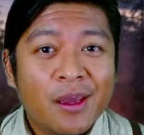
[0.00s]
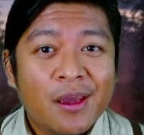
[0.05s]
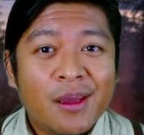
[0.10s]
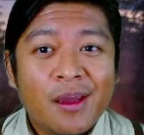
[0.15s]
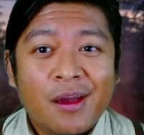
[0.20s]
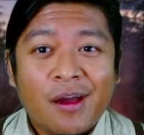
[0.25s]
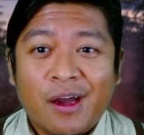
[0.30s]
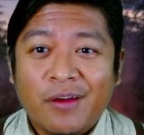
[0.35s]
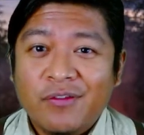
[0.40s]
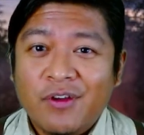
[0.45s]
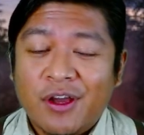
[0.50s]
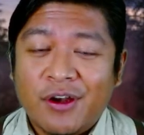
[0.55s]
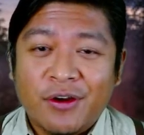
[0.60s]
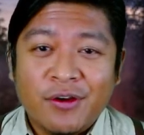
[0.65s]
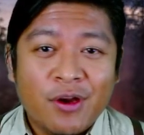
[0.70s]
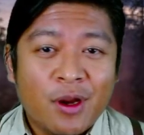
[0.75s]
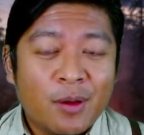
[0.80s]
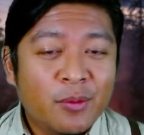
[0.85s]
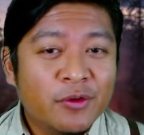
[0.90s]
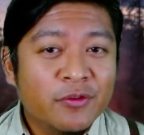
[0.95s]
I've got a
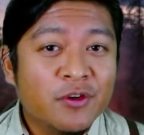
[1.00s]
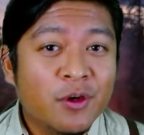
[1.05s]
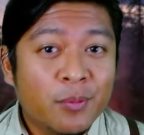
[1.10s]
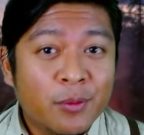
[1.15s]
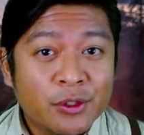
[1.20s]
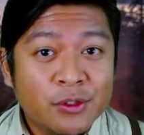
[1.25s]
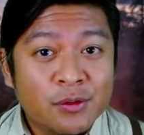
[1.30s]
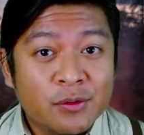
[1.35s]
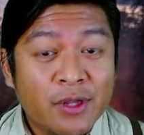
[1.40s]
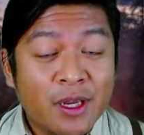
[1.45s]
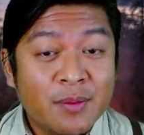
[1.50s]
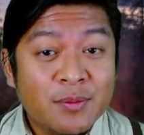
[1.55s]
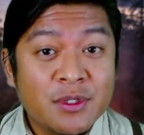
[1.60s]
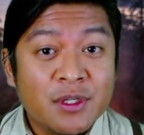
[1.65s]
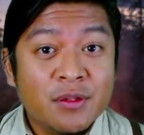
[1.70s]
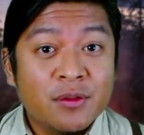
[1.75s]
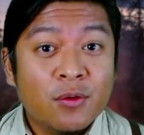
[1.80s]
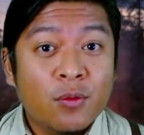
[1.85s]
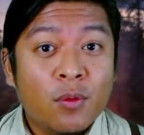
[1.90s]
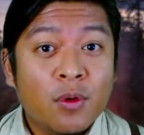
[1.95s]
number of commercial games in
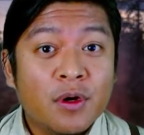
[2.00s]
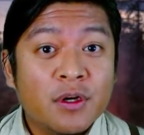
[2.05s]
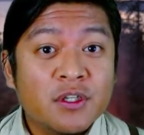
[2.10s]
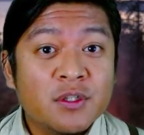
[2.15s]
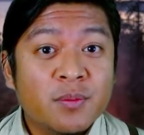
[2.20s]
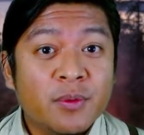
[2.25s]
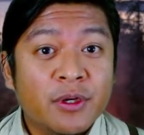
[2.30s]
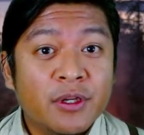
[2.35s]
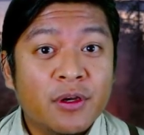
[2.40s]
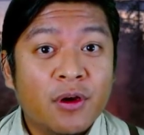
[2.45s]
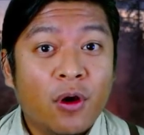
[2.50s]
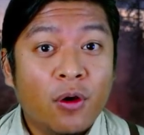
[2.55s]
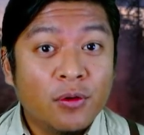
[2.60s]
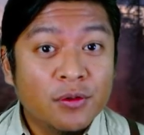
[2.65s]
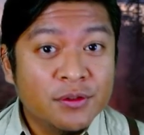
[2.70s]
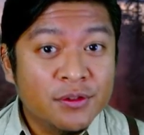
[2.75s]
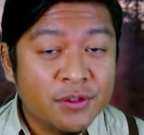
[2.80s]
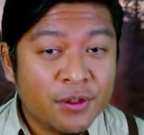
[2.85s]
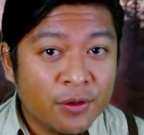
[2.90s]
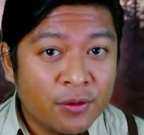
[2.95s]
the works, but
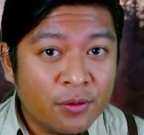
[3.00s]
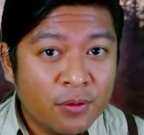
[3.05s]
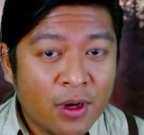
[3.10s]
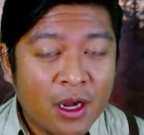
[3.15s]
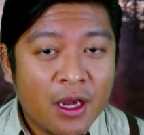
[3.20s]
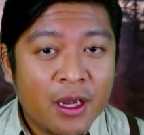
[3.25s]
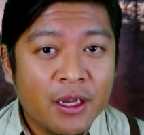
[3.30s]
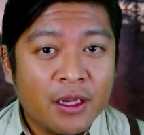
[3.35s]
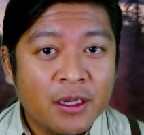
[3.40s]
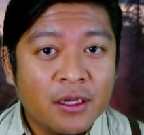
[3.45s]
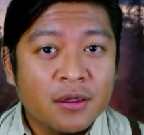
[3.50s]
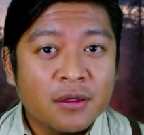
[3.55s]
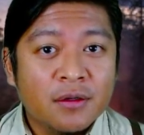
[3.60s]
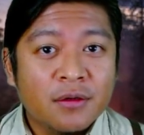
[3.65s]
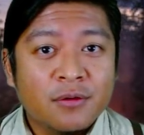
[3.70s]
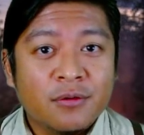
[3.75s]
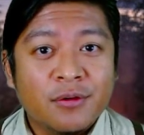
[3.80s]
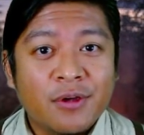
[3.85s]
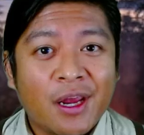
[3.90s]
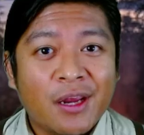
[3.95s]
also I
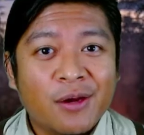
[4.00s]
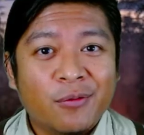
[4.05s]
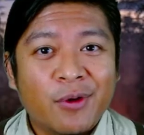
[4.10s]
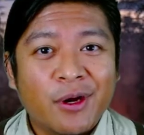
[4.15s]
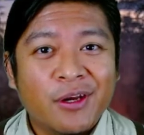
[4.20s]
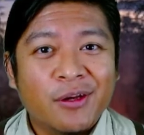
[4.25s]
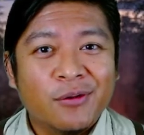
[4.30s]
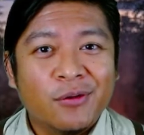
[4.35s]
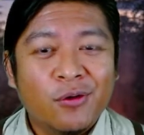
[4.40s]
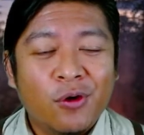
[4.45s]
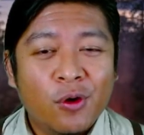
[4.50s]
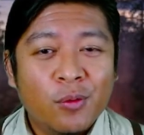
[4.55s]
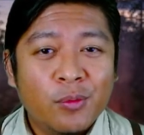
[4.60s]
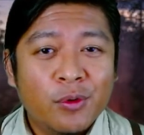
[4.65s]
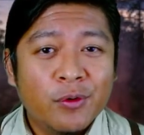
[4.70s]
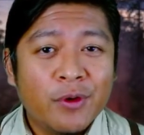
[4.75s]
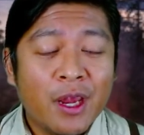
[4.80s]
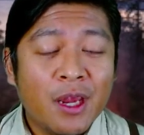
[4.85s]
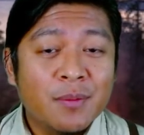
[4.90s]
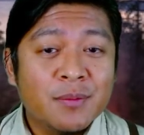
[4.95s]
create regular homebrew
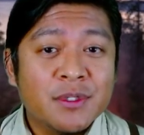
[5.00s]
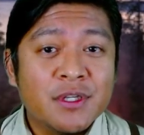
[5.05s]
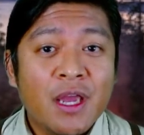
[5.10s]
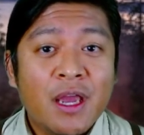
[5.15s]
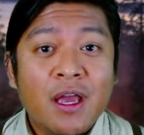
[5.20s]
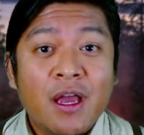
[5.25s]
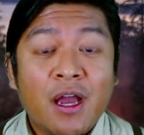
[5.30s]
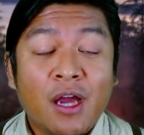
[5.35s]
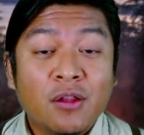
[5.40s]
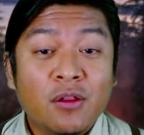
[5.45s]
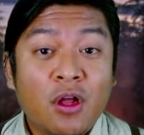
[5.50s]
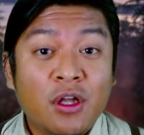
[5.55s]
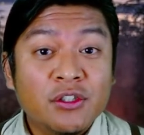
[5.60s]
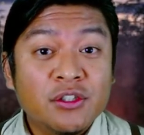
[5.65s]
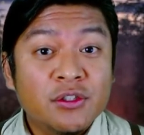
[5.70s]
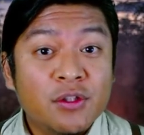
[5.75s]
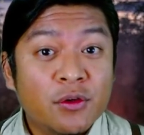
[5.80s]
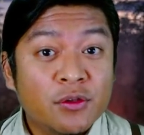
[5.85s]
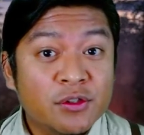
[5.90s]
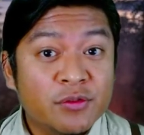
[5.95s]
games. I launch
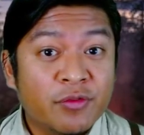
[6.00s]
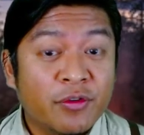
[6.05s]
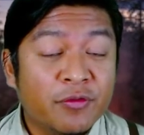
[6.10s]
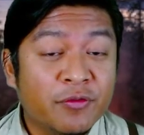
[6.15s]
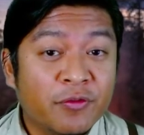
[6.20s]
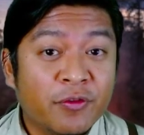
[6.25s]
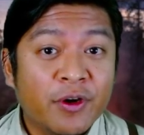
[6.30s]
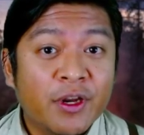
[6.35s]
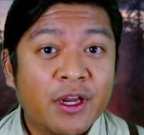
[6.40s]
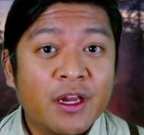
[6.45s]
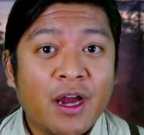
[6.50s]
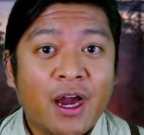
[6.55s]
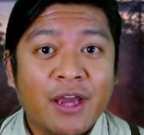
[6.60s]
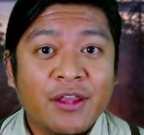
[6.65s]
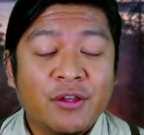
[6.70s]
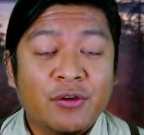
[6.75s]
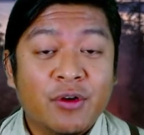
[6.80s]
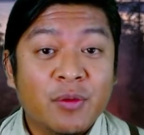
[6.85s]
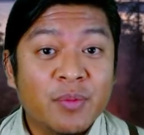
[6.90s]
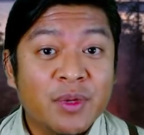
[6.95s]
those for free
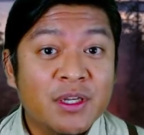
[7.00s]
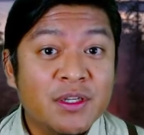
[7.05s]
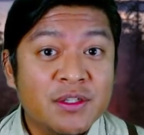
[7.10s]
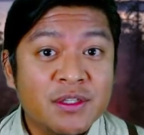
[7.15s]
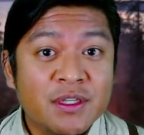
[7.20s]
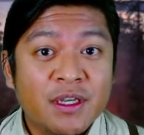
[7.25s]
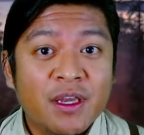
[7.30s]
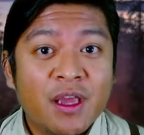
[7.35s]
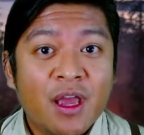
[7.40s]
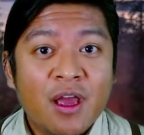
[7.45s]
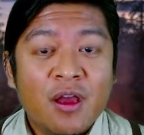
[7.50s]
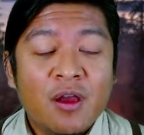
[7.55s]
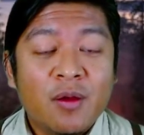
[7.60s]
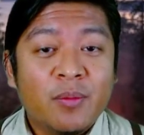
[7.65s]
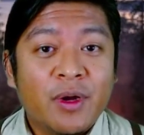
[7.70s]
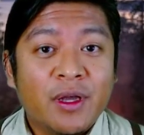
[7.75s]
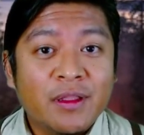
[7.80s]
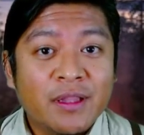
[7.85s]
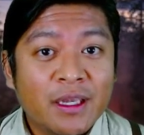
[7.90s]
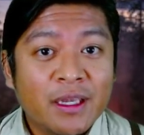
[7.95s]
either on PC,
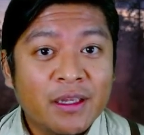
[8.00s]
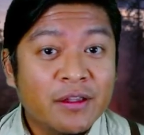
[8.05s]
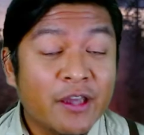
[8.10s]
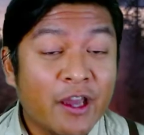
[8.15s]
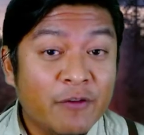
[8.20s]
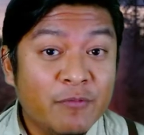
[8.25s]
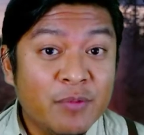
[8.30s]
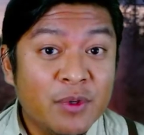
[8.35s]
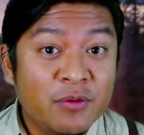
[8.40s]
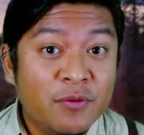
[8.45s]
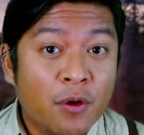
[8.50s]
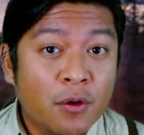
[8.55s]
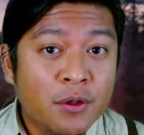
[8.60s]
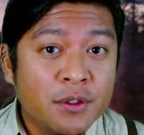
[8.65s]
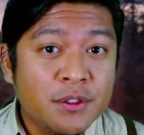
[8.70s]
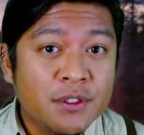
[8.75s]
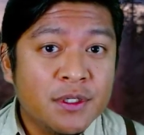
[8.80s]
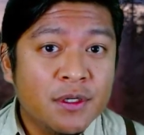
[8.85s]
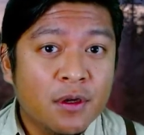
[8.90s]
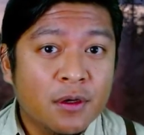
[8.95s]
but lately I've been
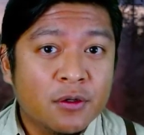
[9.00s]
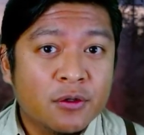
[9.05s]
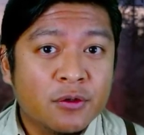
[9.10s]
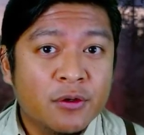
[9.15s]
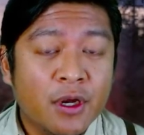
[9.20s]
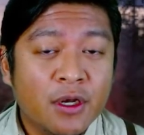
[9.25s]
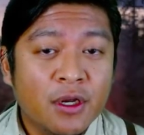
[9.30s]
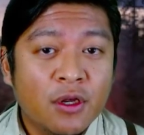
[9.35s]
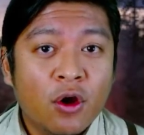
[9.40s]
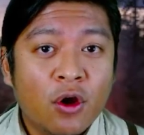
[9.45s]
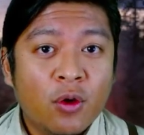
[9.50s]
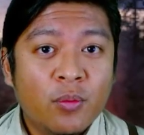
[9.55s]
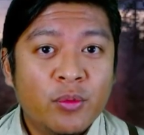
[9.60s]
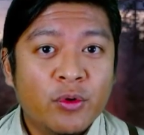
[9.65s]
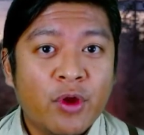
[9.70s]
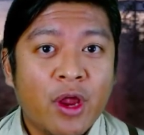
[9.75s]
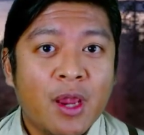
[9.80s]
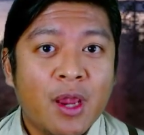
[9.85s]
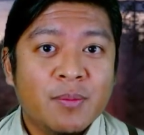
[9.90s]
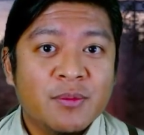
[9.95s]
focusing on creating homebrew
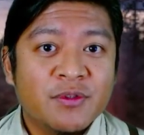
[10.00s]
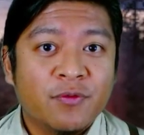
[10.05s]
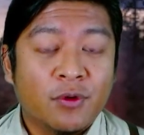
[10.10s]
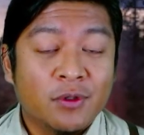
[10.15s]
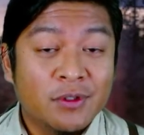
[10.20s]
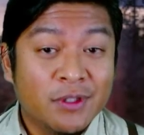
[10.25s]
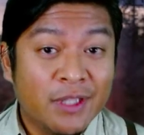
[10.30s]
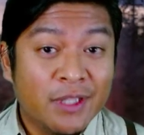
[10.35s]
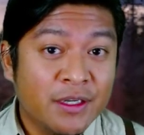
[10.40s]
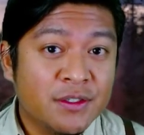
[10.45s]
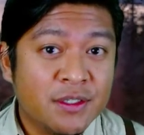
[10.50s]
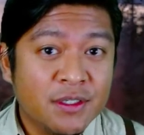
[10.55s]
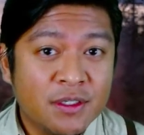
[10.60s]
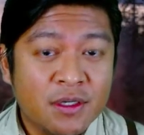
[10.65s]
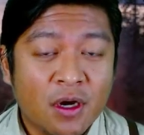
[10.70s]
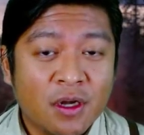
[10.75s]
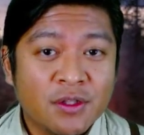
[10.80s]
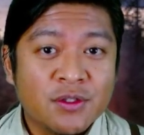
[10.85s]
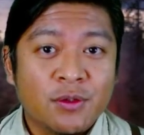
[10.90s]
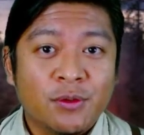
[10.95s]
games for legacy
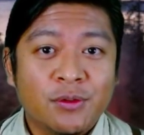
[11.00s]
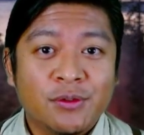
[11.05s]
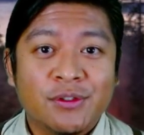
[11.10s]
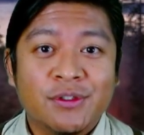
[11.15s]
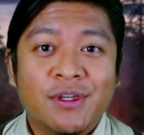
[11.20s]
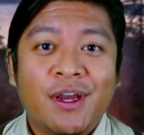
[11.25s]
consoles